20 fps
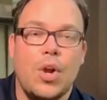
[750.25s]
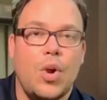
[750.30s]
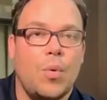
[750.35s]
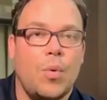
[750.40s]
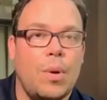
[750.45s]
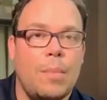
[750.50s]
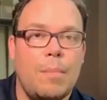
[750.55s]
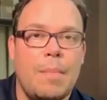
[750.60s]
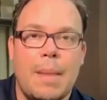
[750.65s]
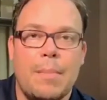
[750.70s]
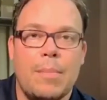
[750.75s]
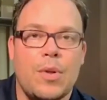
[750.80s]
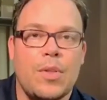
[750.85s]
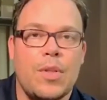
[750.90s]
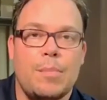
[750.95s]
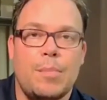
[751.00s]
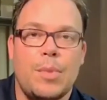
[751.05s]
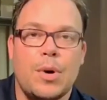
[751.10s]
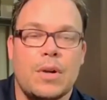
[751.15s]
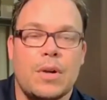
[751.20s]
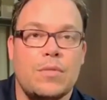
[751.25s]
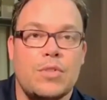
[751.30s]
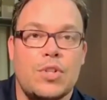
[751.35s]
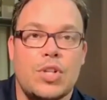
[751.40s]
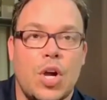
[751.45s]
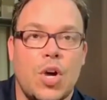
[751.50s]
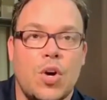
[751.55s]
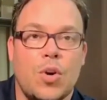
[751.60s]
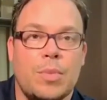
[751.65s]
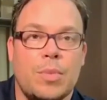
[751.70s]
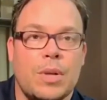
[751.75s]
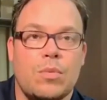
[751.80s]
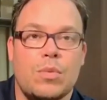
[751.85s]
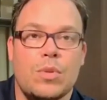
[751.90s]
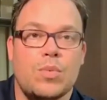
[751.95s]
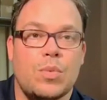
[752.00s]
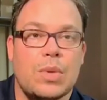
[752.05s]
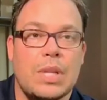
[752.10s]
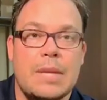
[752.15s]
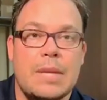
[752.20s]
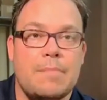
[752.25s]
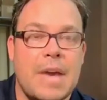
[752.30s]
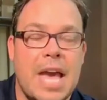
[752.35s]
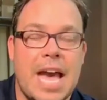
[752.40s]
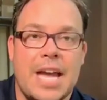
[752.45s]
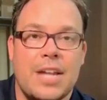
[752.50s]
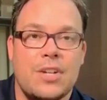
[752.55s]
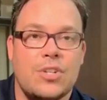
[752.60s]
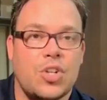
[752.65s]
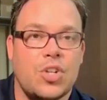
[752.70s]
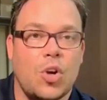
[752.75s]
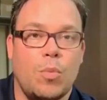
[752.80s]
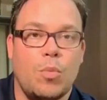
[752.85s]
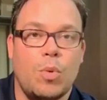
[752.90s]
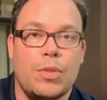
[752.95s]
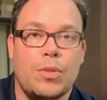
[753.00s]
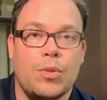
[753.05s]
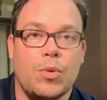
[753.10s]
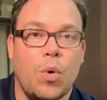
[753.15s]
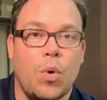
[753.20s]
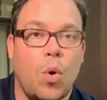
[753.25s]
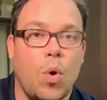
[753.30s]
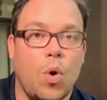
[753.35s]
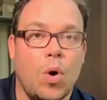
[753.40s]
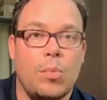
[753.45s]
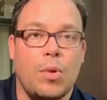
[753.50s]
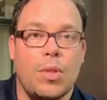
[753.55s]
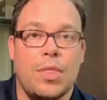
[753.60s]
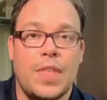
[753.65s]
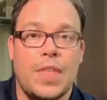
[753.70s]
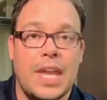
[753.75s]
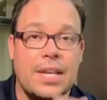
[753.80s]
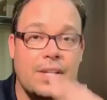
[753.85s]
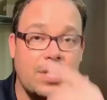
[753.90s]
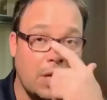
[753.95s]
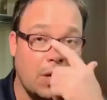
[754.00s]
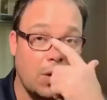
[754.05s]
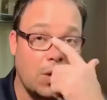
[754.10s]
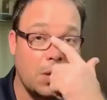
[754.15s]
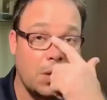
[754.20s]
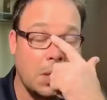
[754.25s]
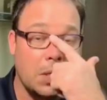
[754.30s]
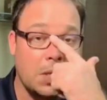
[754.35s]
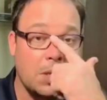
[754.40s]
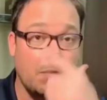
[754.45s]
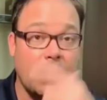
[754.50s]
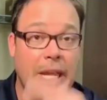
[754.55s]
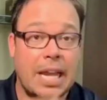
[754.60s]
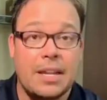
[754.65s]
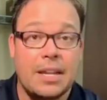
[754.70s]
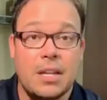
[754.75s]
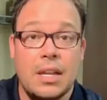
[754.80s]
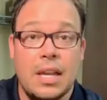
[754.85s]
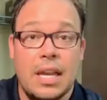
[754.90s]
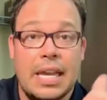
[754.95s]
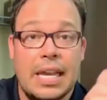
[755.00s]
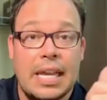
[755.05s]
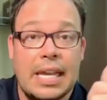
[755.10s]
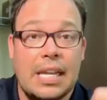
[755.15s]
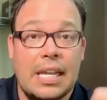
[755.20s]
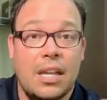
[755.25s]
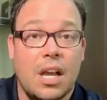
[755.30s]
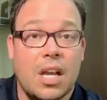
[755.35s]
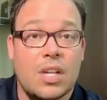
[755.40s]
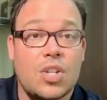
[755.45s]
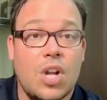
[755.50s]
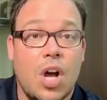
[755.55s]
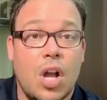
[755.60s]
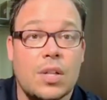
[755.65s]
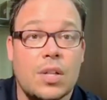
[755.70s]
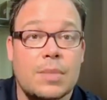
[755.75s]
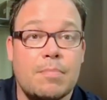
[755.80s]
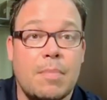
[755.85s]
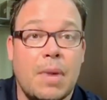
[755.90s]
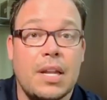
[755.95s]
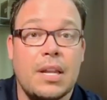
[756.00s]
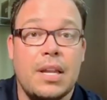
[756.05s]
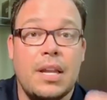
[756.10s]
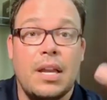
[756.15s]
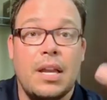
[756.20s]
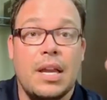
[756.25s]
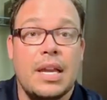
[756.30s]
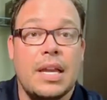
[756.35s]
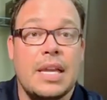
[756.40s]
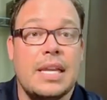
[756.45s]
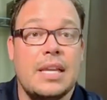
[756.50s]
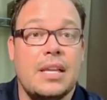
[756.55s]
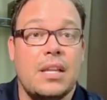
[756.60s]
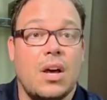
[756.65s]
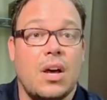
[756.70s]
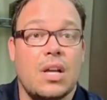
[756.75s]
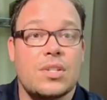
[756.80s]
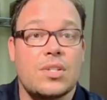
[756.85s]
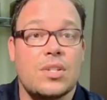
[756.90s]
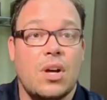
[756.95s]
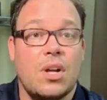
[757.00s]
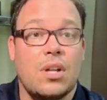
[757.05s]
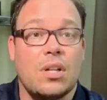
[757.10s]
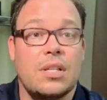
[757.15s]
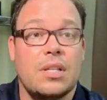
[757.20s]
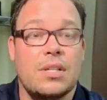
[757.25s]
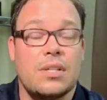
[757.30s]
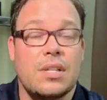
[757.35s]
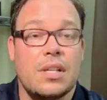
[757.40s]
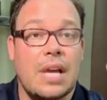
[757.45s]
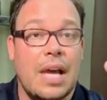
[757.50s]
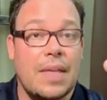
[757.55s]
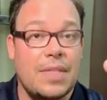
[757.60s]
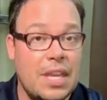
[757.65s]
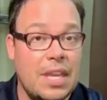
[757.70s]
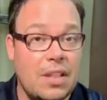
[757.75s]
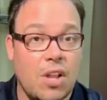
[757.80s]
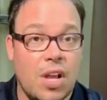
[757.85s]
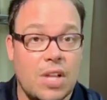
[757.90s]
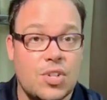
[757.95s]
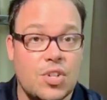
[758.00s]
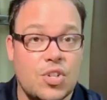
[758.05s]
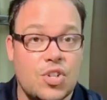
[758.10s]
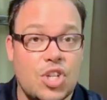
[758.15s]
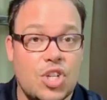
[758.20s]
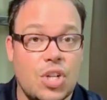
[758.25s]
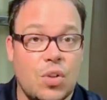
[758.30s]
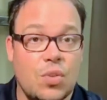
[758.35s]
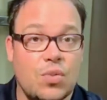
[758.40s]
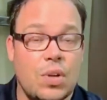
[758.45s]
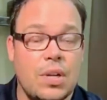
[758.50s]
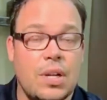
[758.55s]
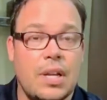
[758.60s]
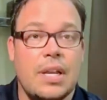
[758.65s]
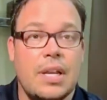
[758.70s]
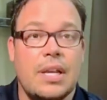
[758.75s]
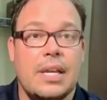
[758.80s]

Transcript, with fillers: Remember the book of Job. It was really bad. Job went through horrible things. He couldn't explain it. He lost all his money. He lost all his, I think he lost his children.